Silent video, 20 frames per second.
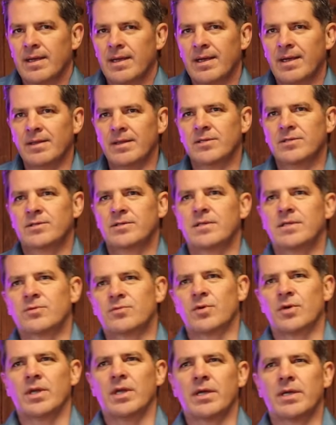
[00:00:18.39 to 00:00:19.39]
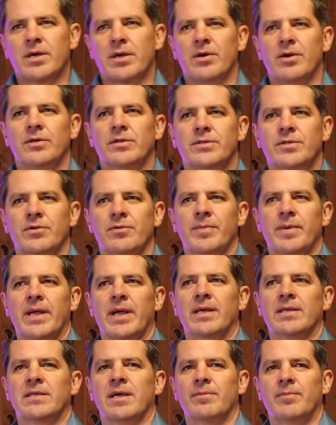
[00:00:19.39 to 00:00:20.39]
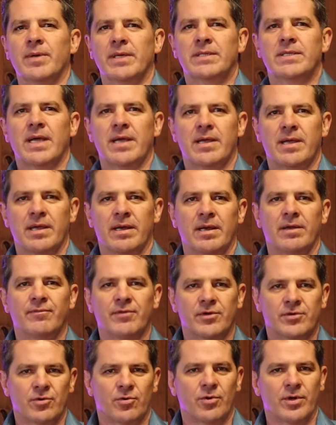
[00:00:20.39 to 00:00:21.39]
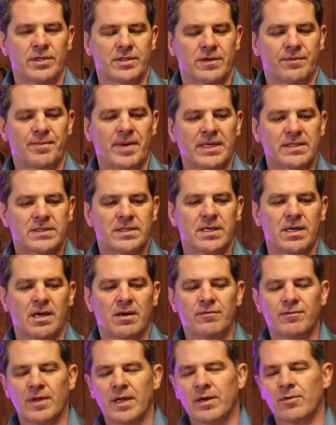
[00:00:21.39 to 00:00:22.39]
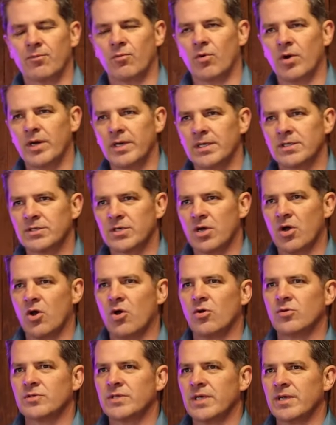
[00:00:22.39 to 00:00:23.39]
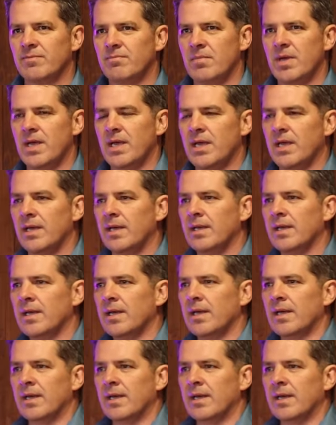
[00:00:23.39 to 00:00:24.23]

And this, this really occurred to me as I've been taking inventories of myself. Like, what is causing me